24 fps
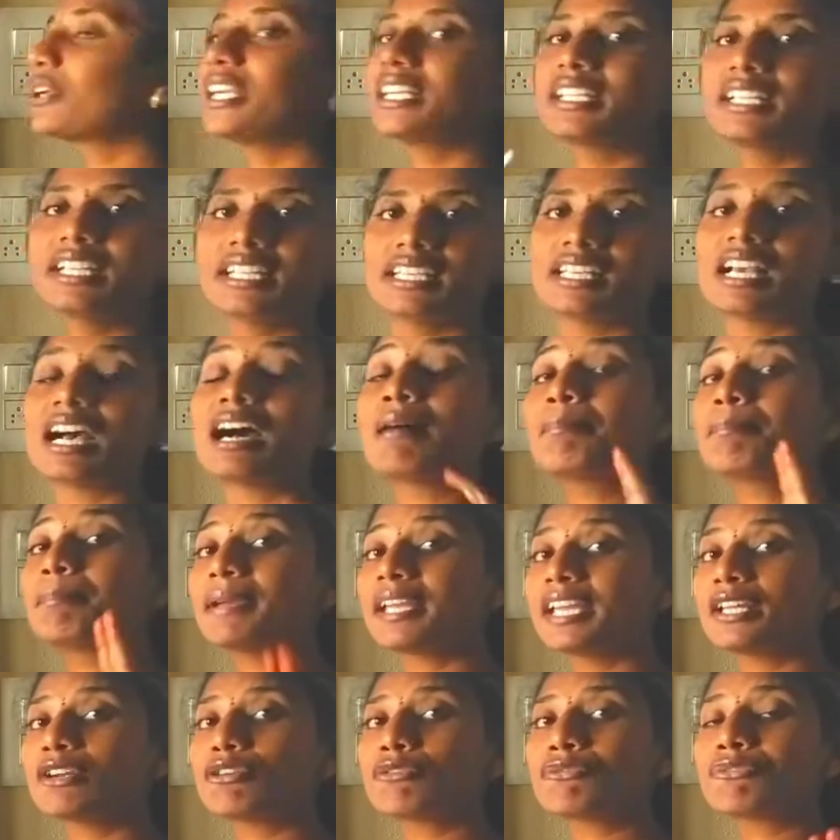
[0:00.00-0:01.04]
kidney. A
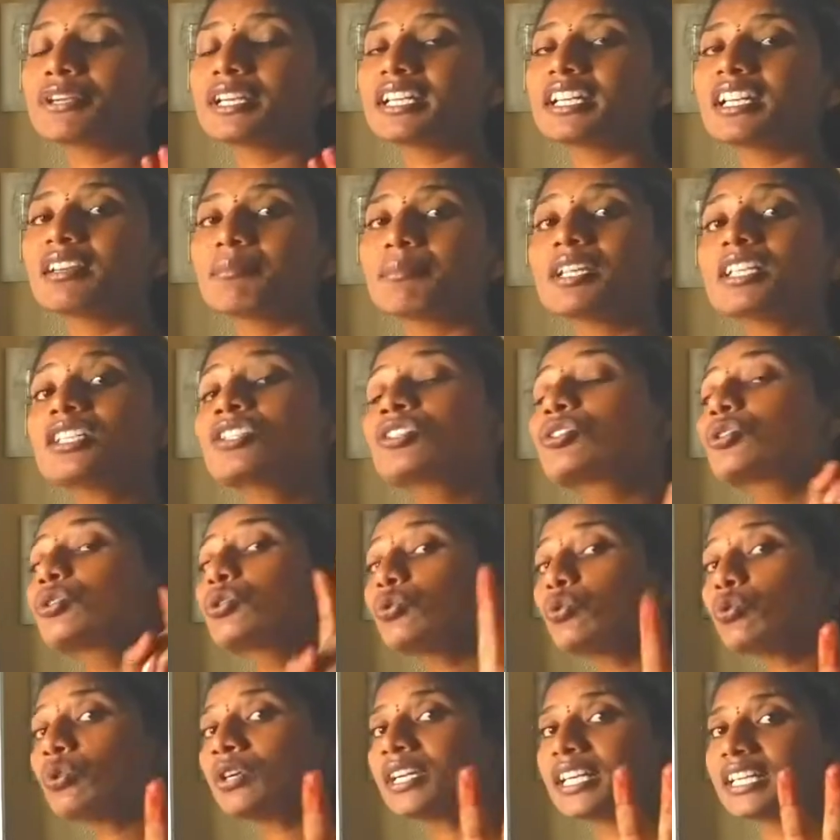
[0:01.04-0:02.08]
pair of kidney means
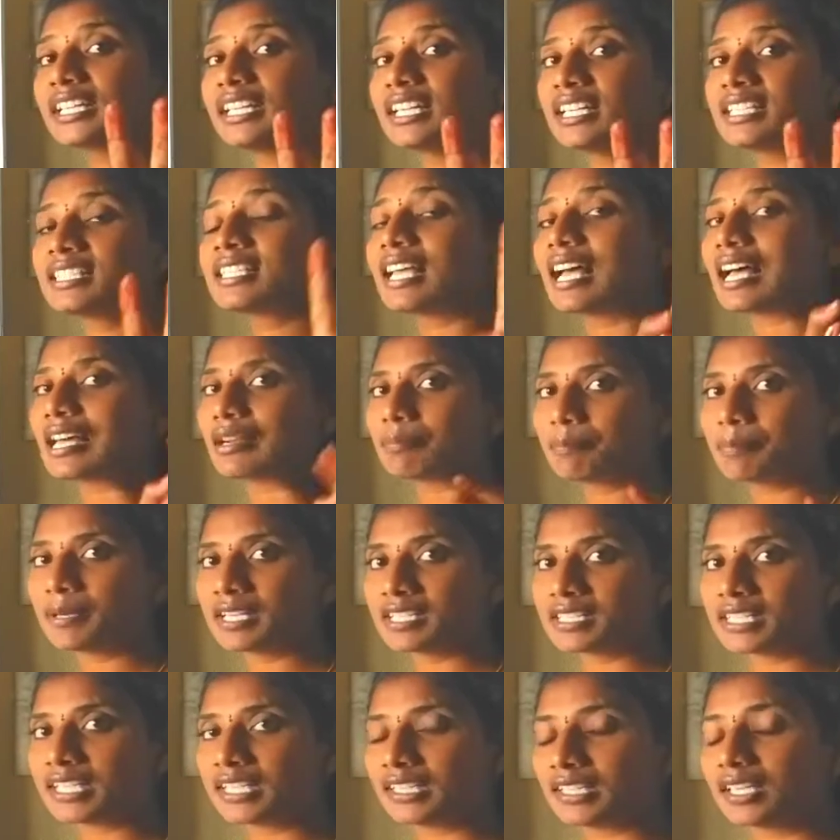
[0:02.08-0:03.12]
two kidneys are
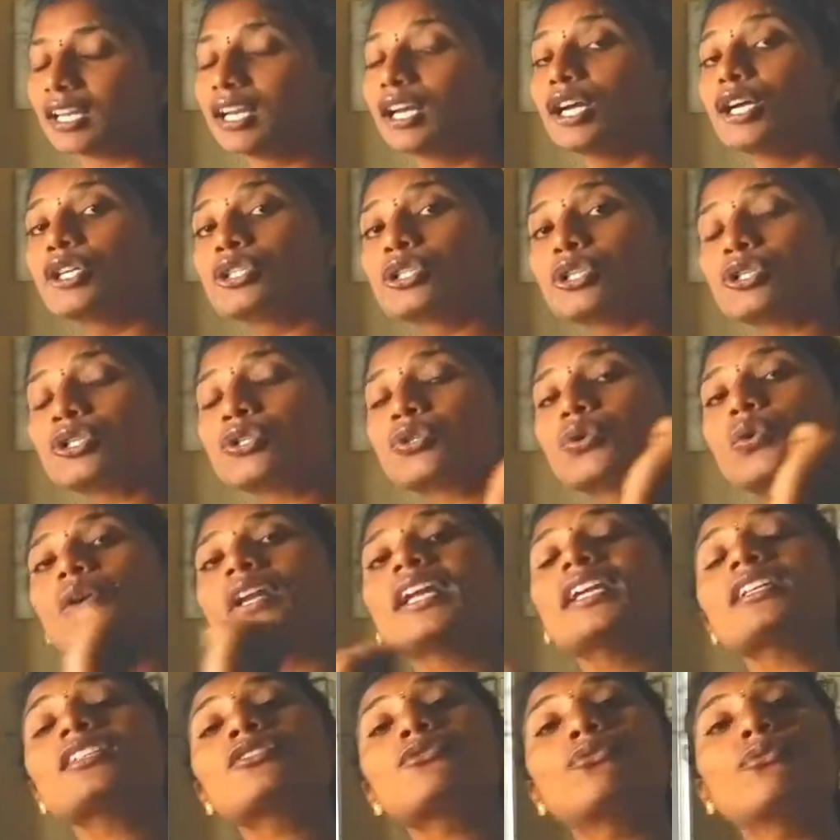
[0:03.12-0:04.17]
present. So,
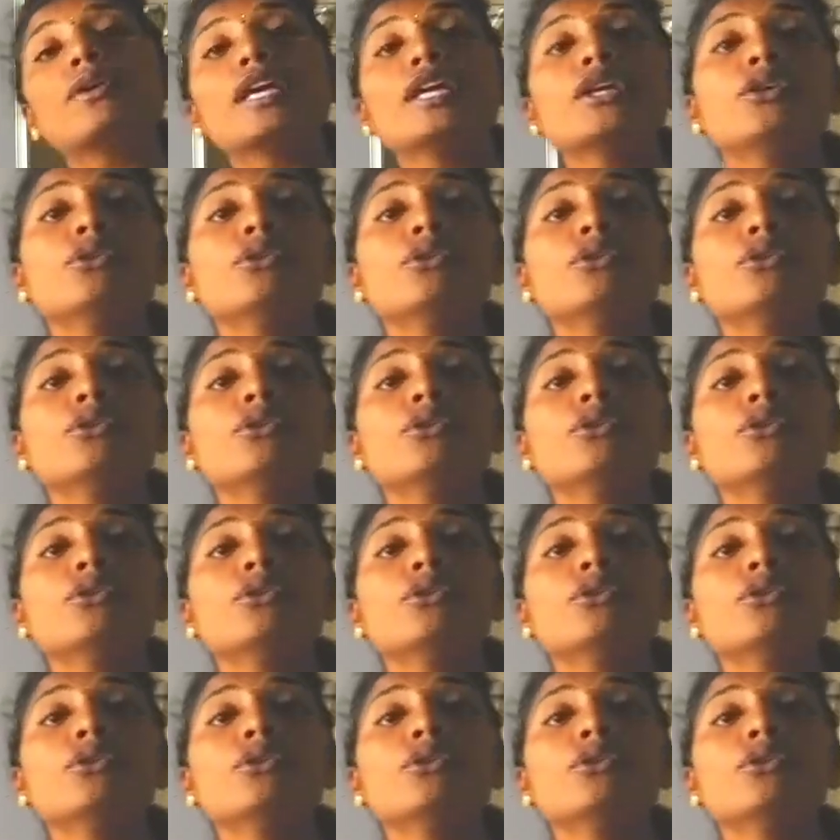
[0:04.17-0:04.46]
students, where